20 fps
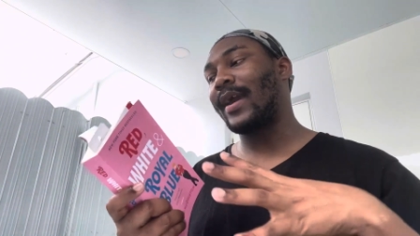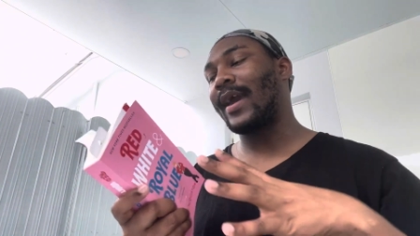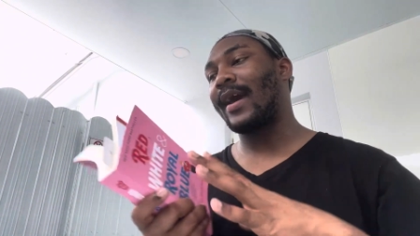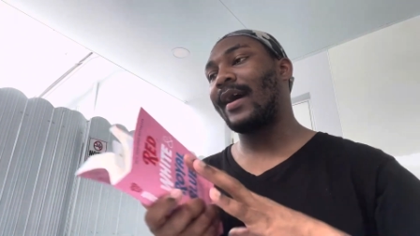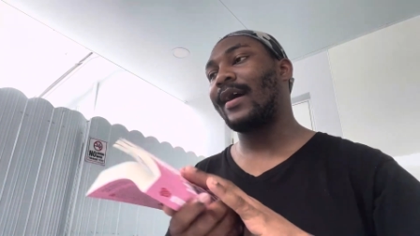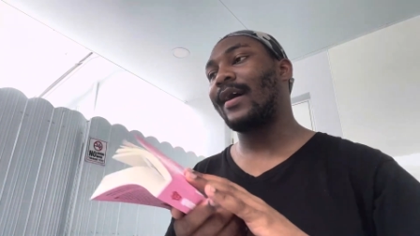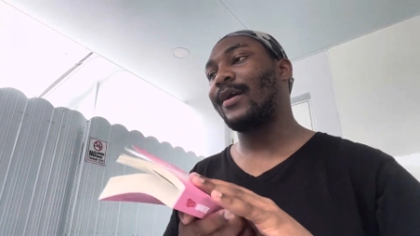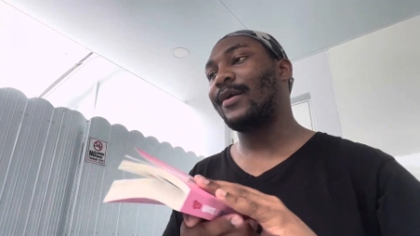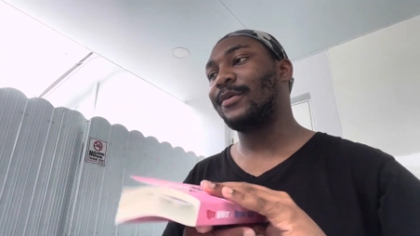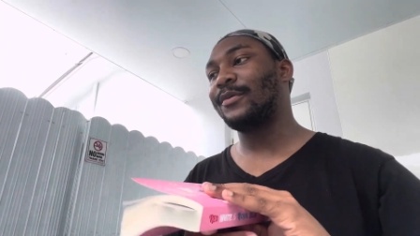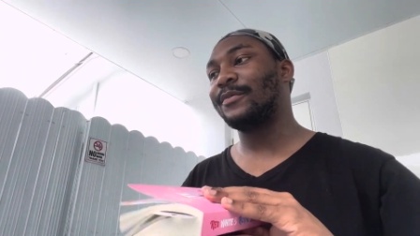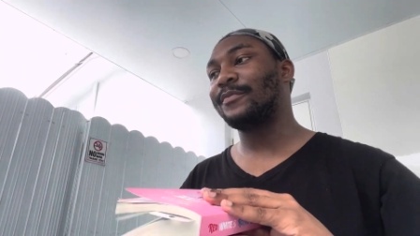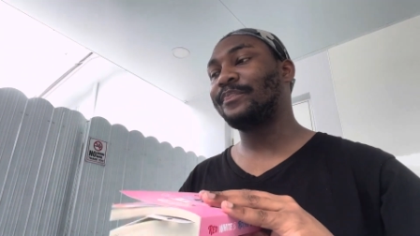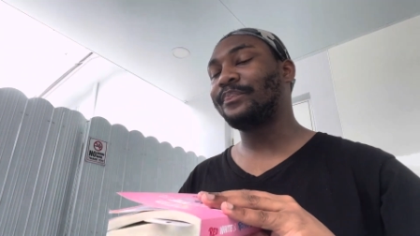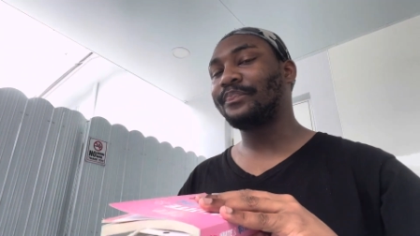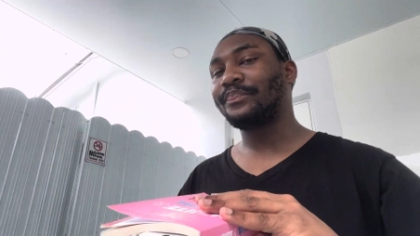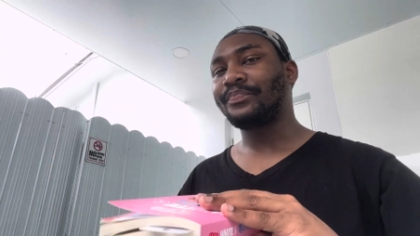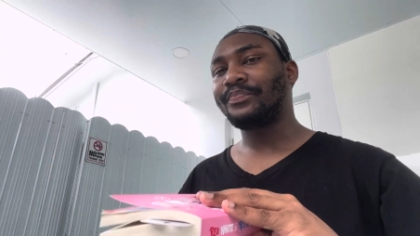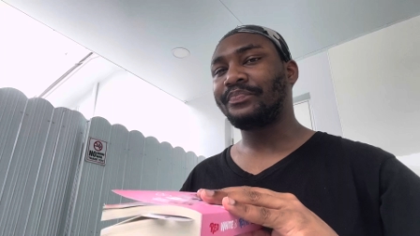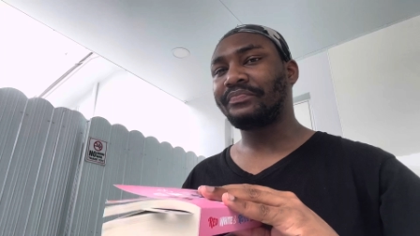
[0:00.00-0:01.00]
how
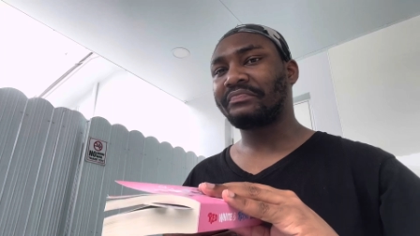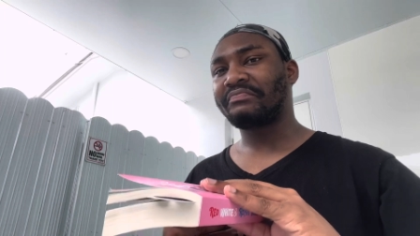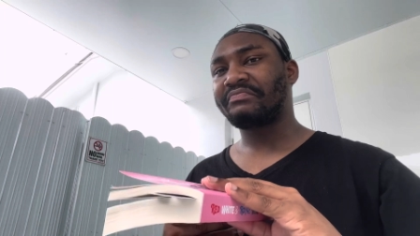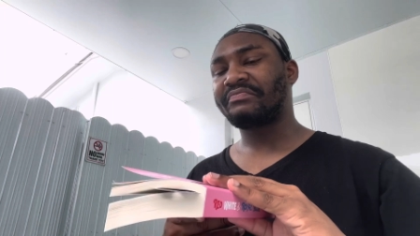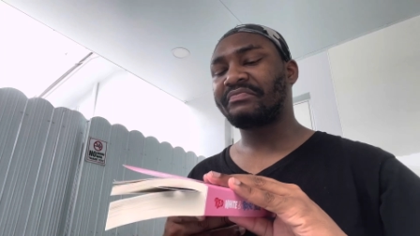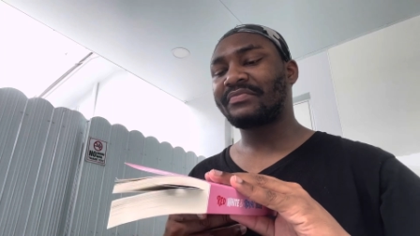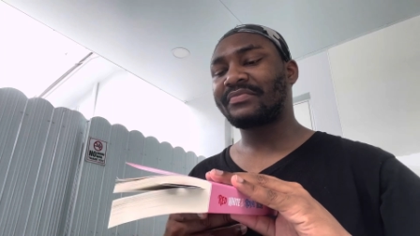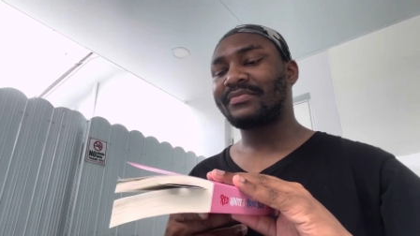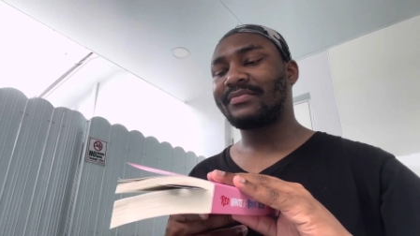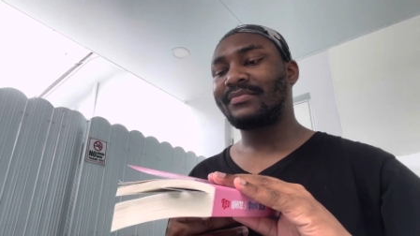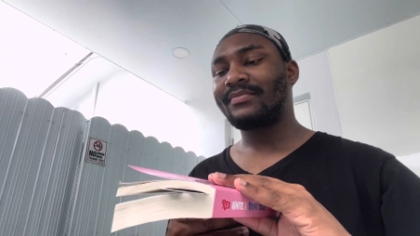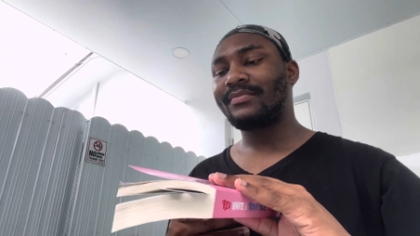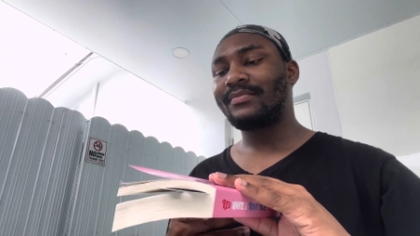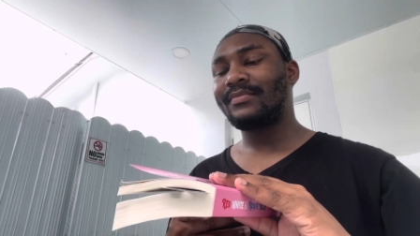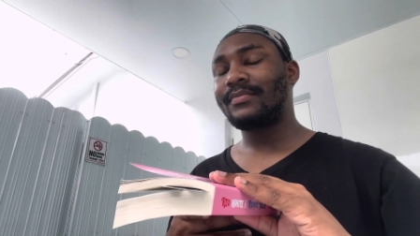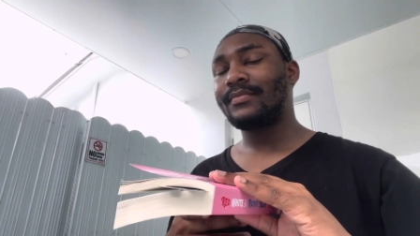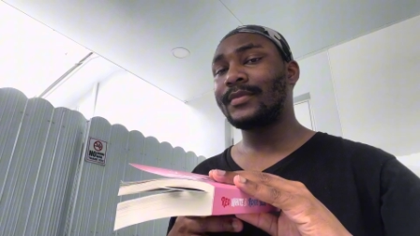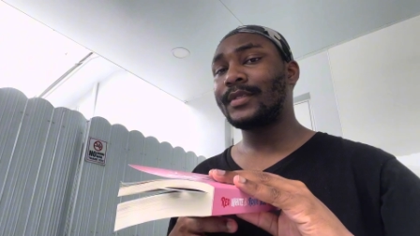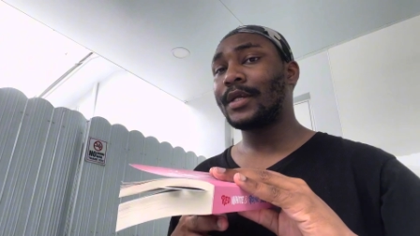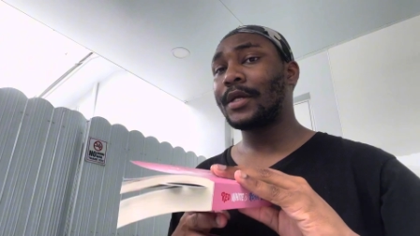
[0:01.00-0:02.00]

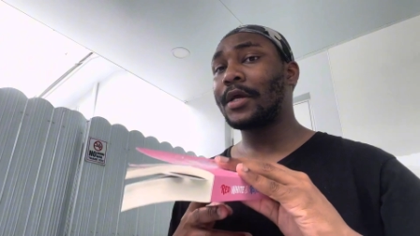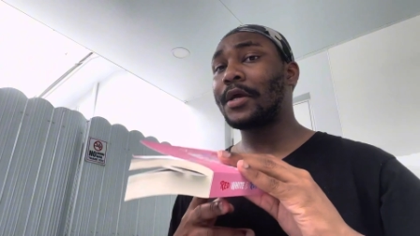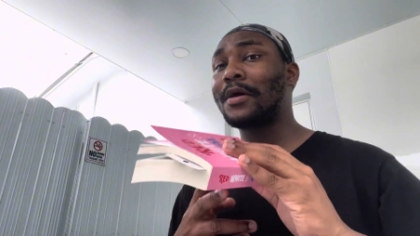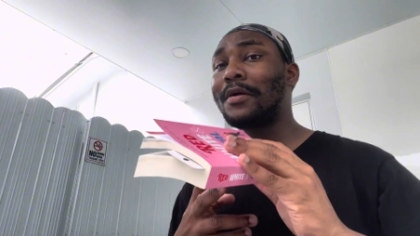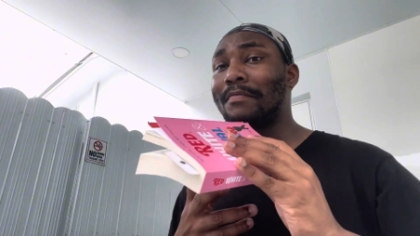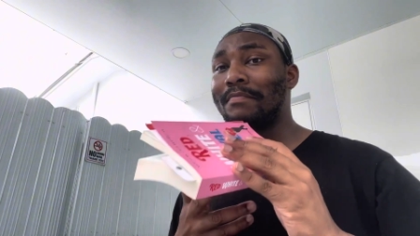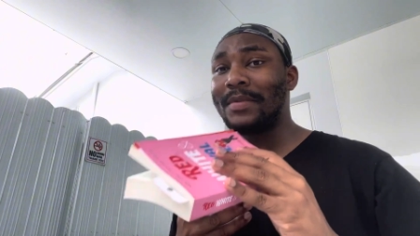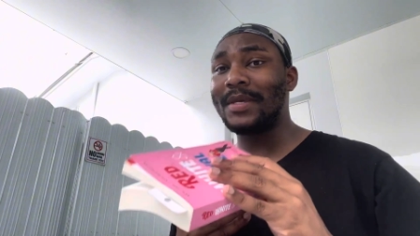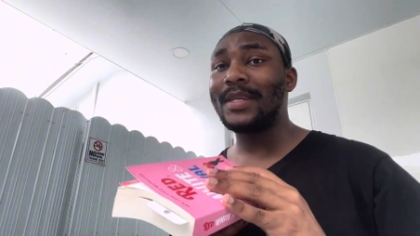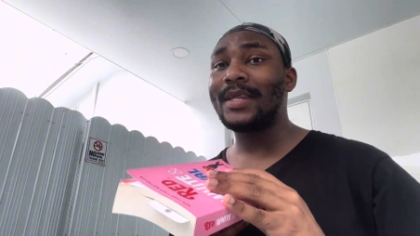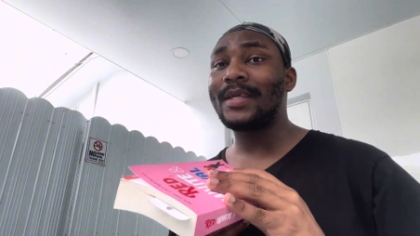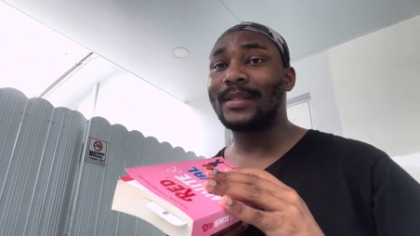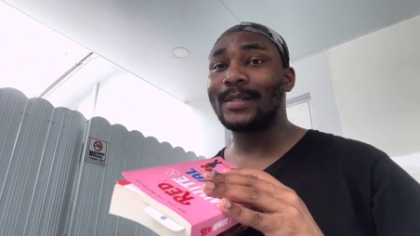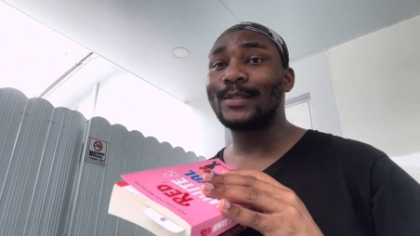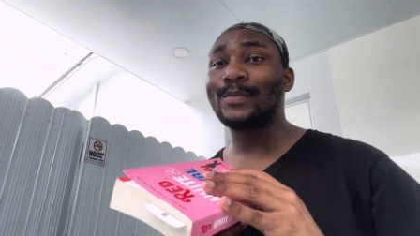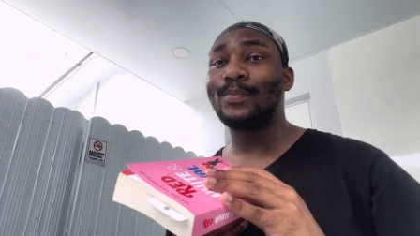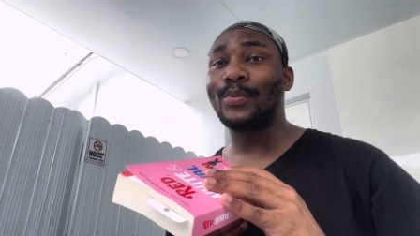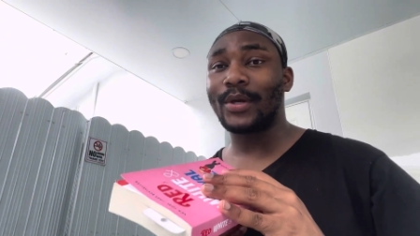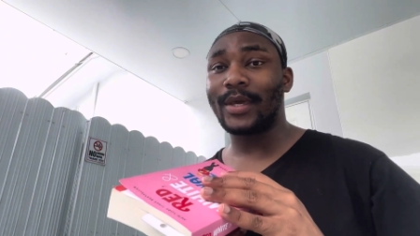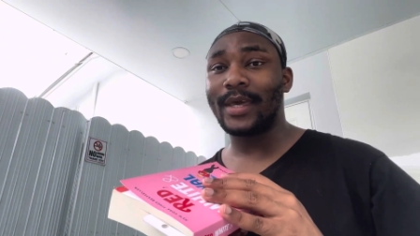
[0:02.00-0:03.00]
comedic this
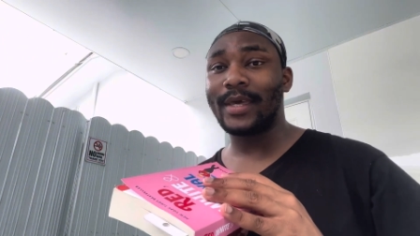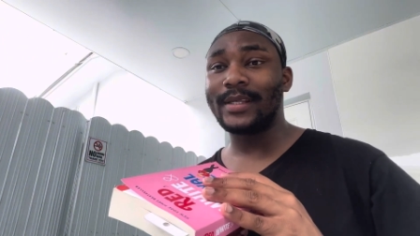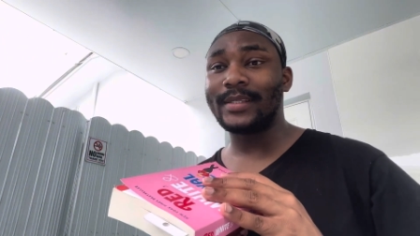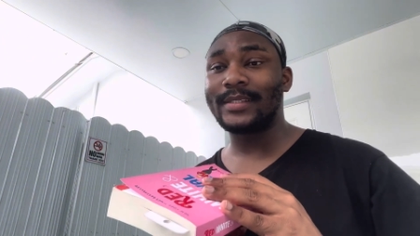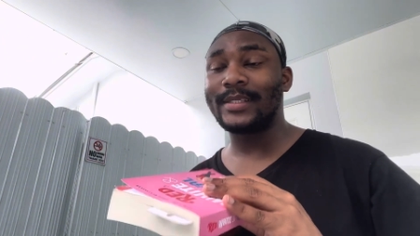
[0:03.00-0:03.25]
book is.